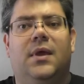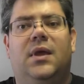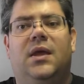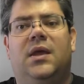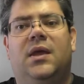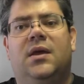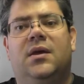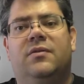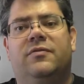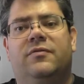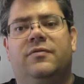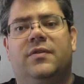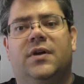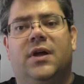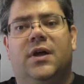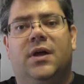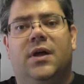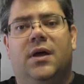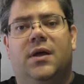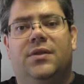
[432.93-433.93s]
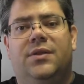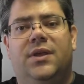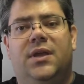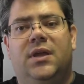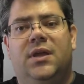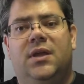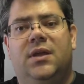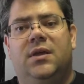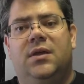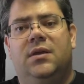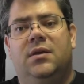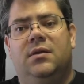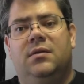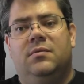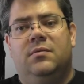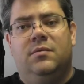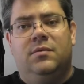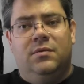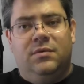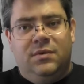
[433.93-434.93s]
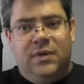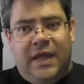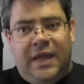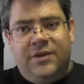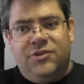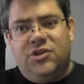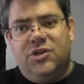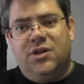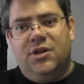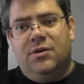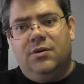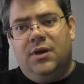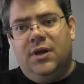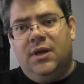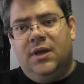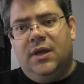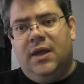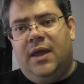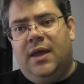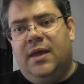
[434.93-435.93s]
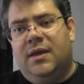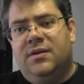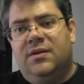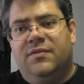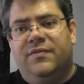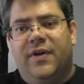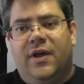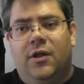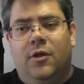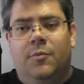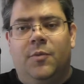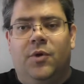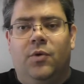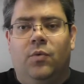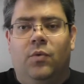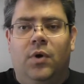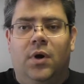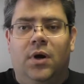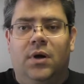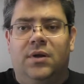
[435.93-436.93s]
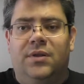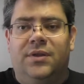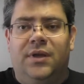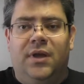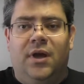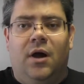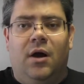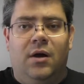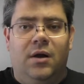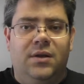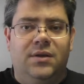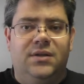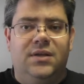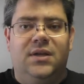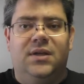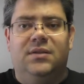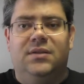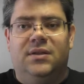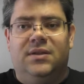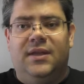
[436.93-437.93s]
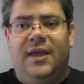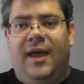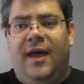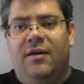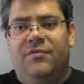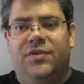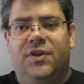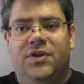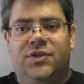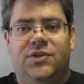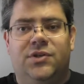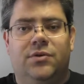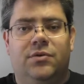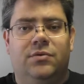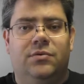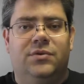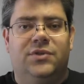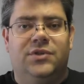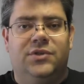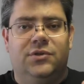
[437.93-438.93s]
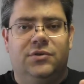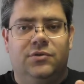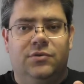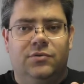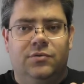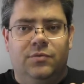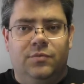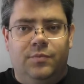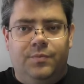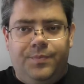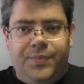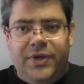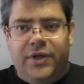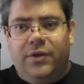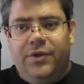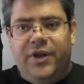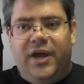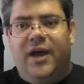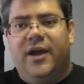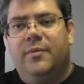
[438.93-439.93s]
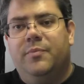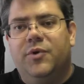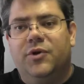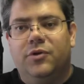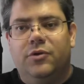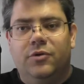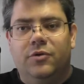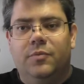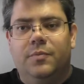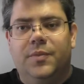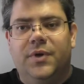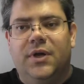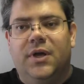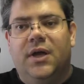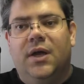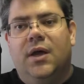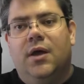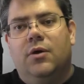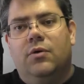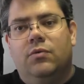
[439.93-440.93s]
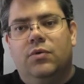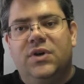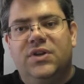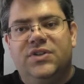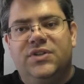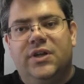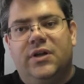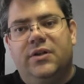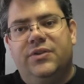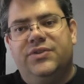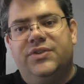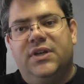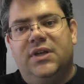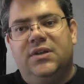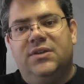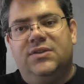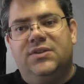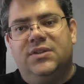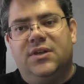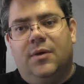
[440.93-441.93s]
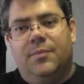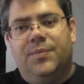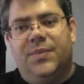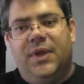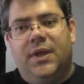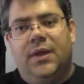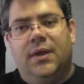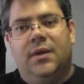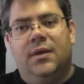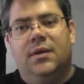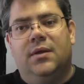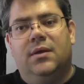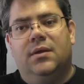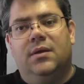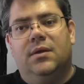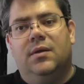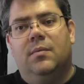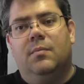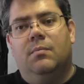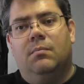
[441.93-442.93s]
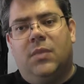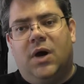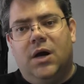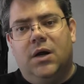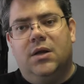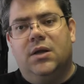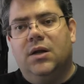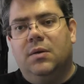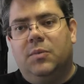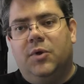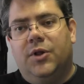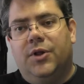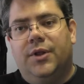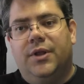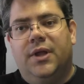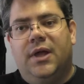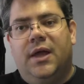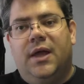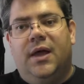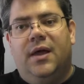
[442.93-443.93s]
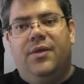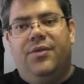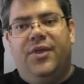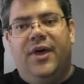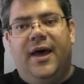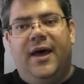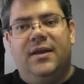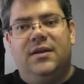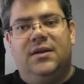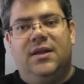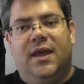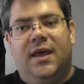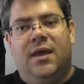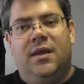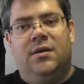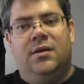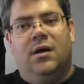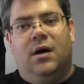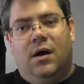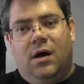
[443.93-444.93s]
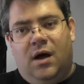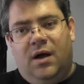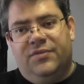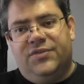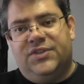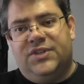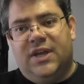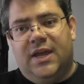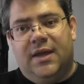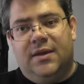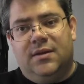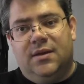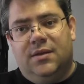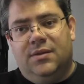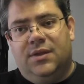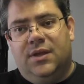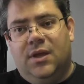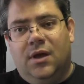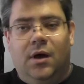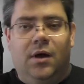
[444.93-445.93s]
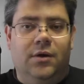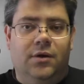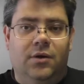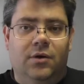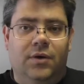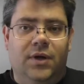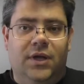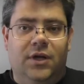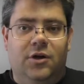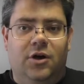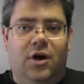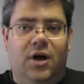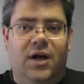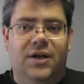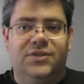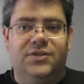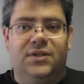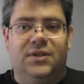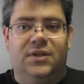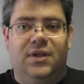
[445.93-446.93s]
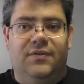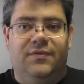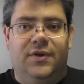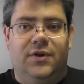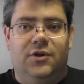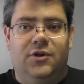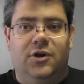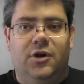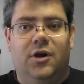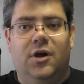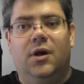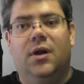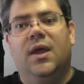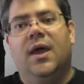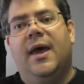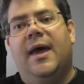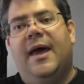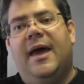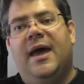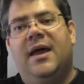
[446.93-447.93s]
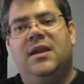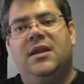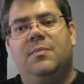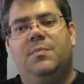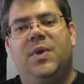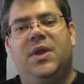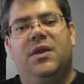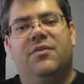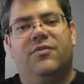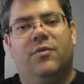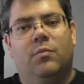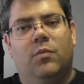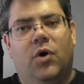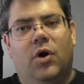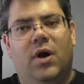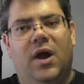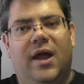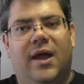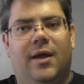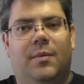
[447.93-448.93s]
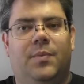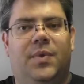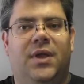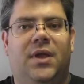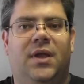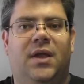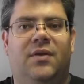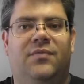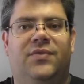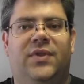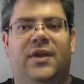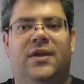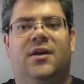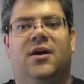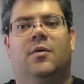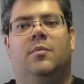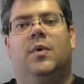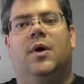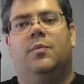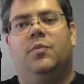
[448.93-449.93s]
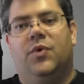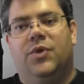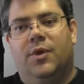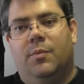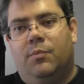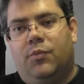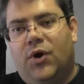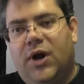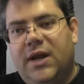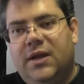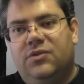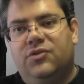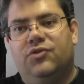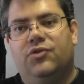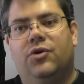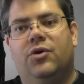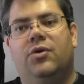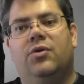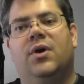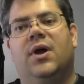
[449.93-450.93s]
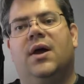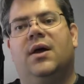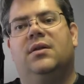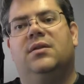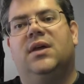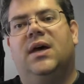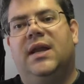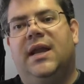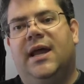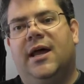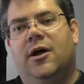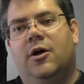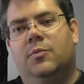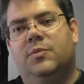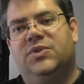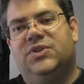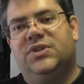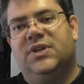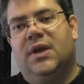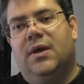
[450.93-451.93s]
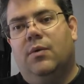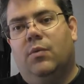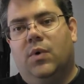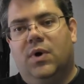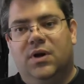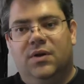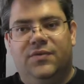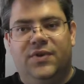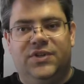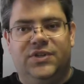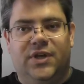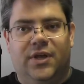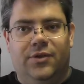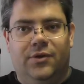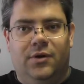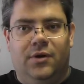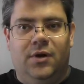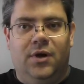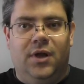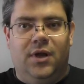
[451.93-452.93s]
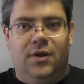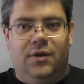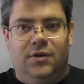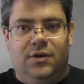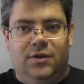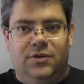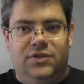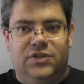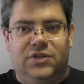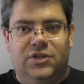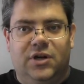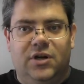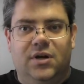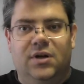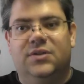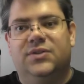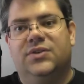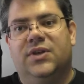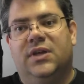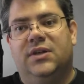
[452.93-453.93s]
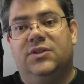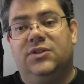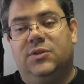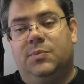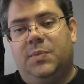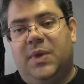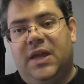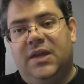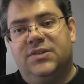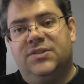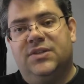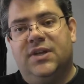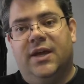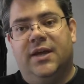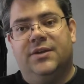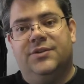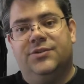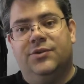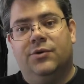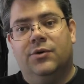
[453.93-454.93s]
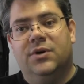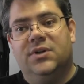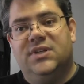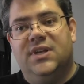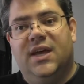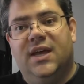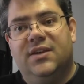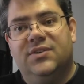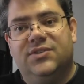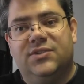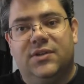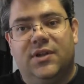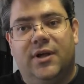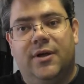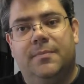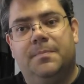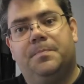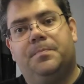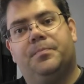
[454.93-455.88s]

if the engineering and development work, the R&D that they have to do to build a Hyperloop results in something marketable that can offset the ongoing costs that they've incurred. And he'd be even more happy if they come up with a breakthrough that helps one of his other concerns, like SpaceX or Tesla.